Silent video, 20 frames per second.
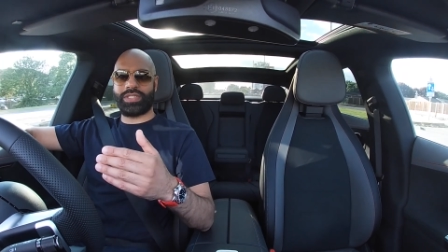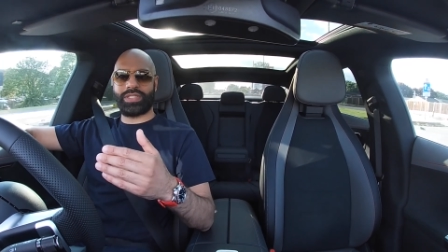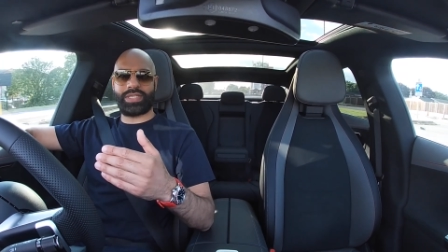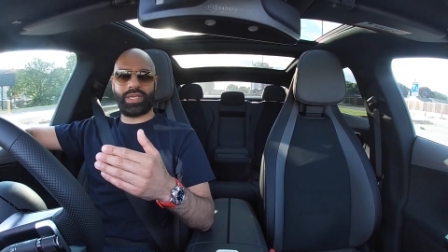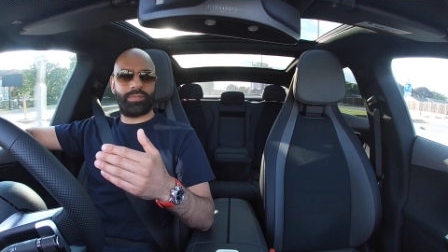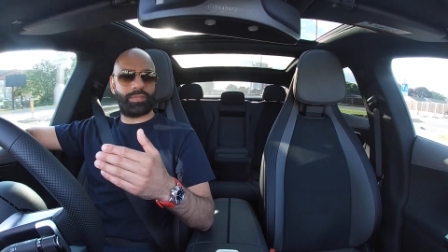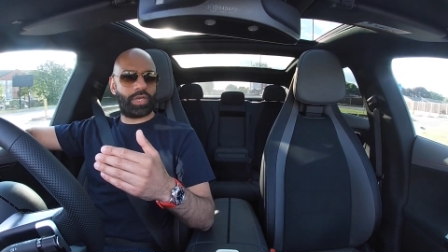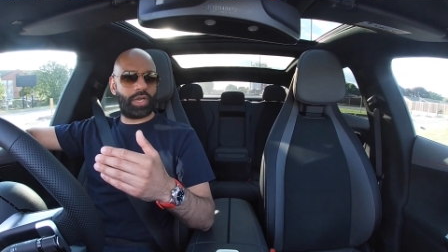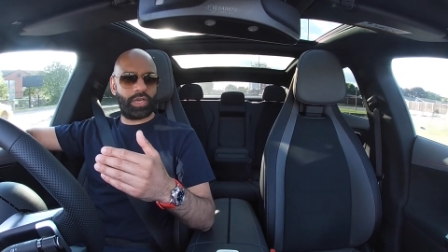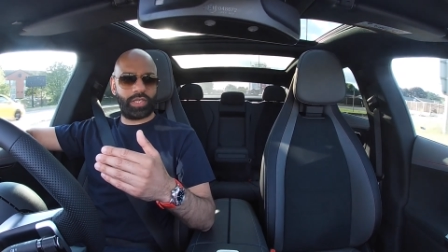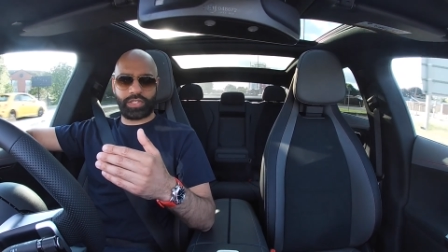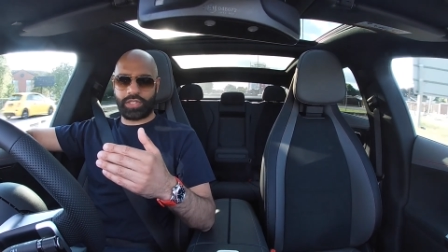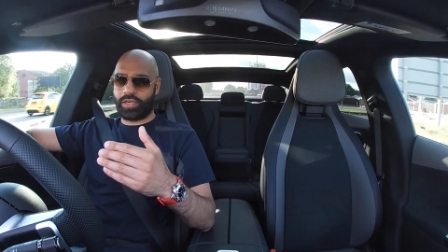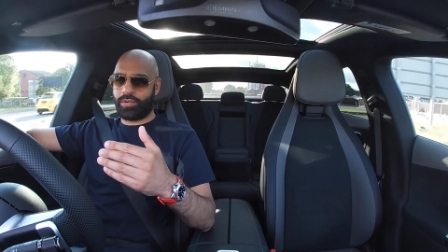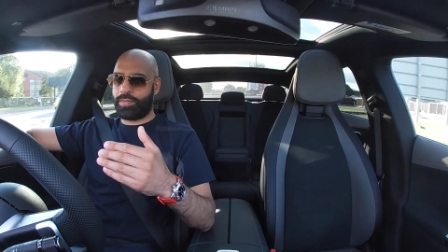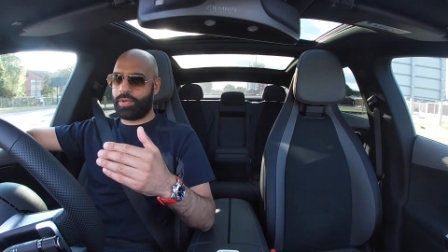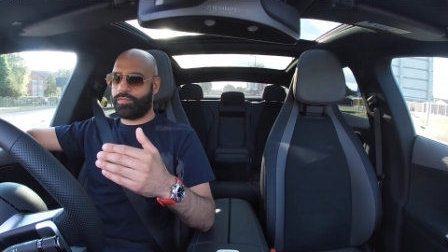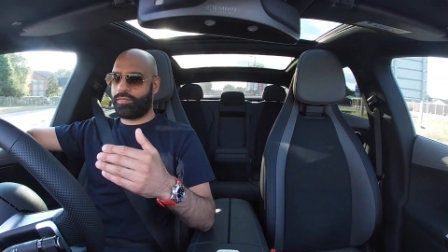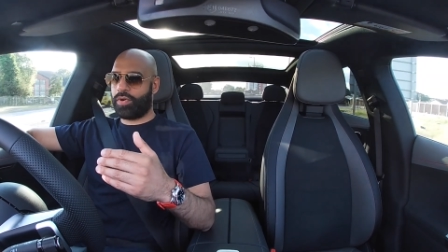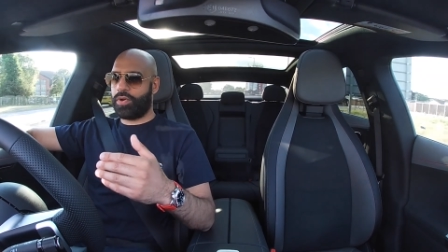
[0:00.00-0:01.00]
In some cars, and
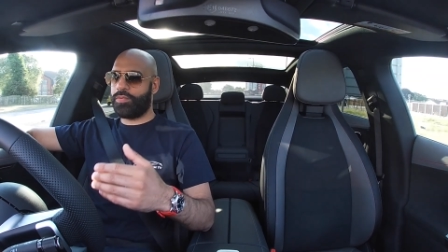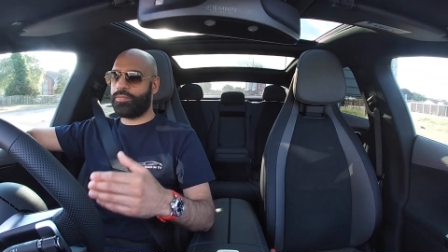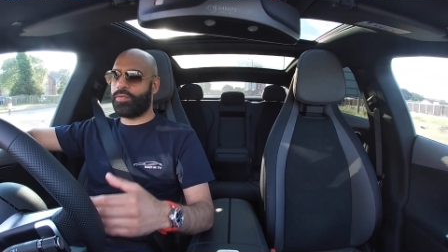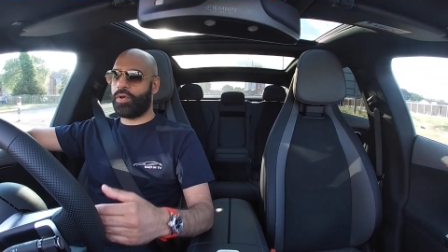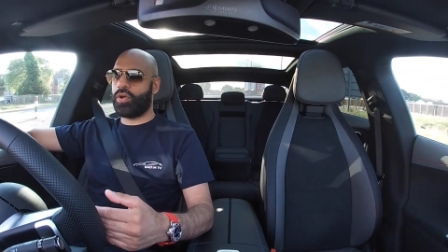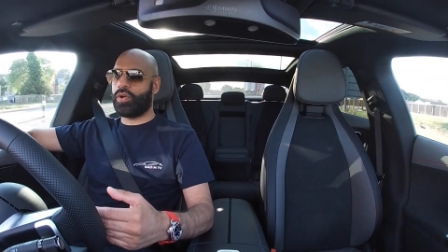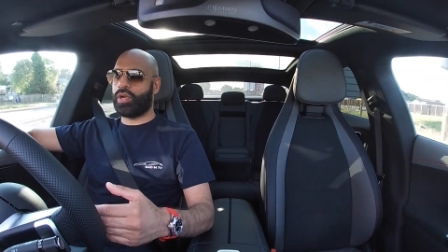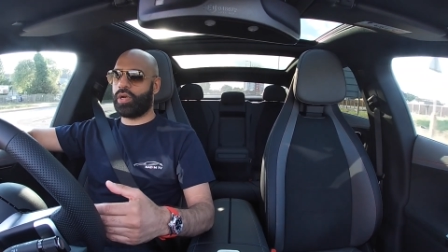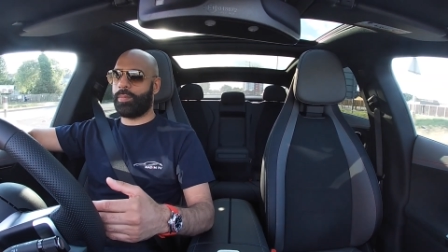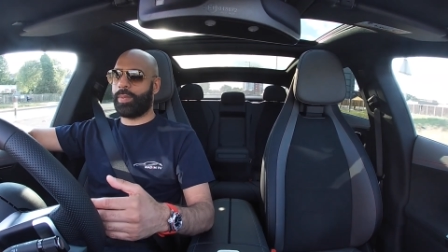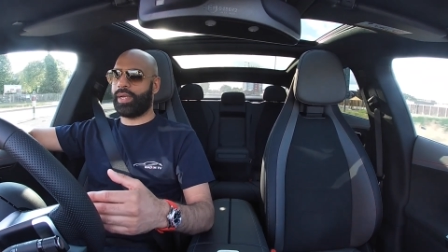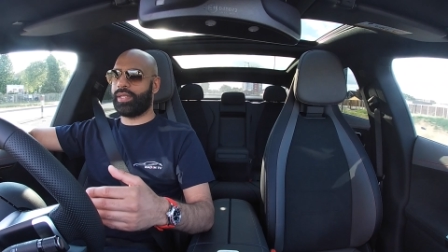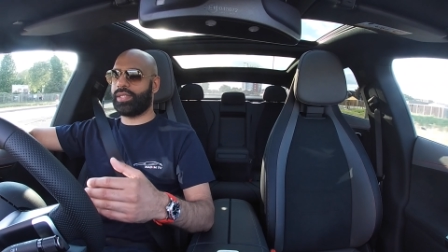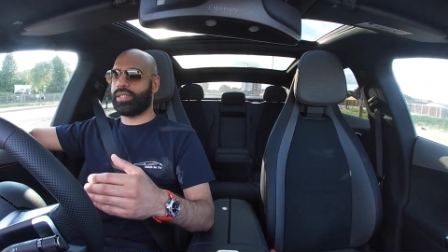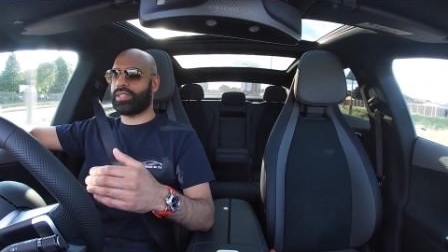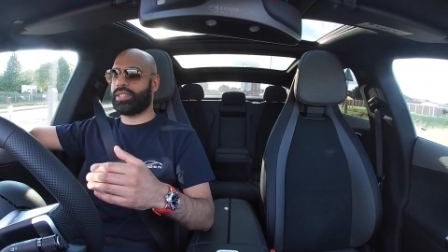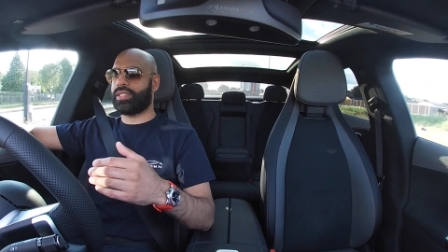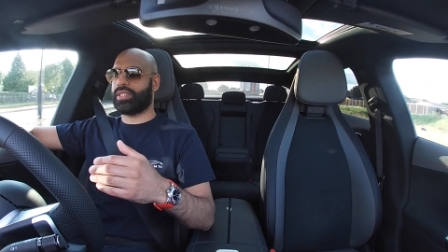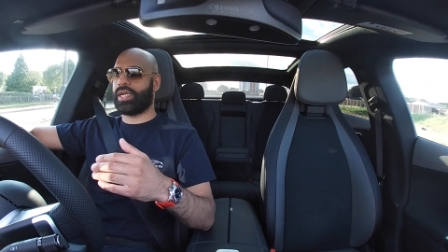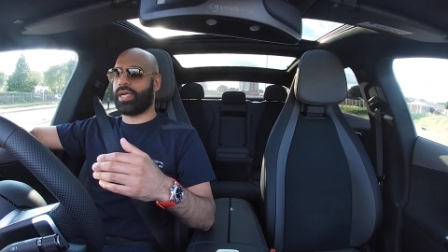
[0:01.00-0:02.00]
I've been very vocal about
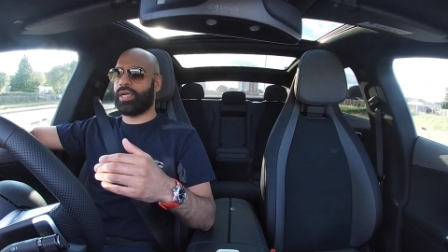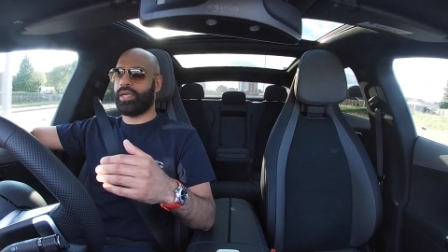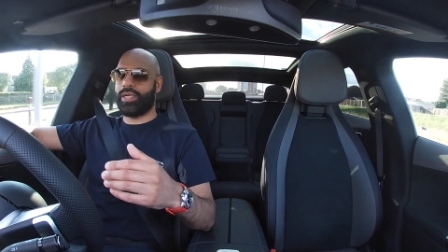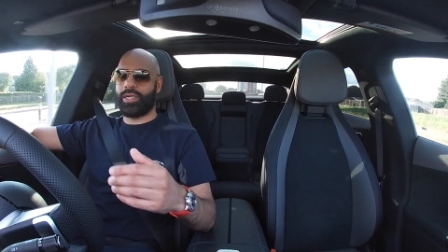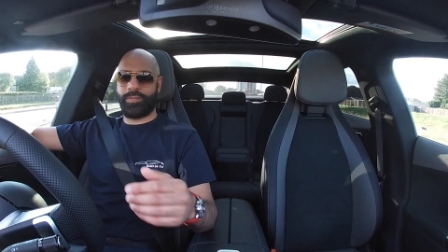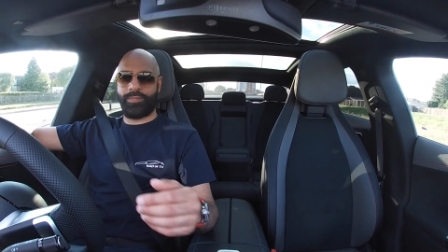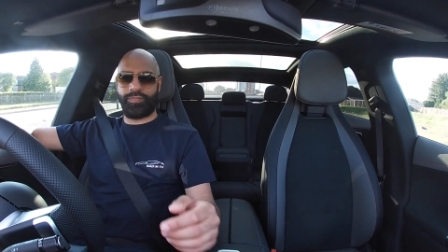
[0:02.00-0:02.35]
this, is that,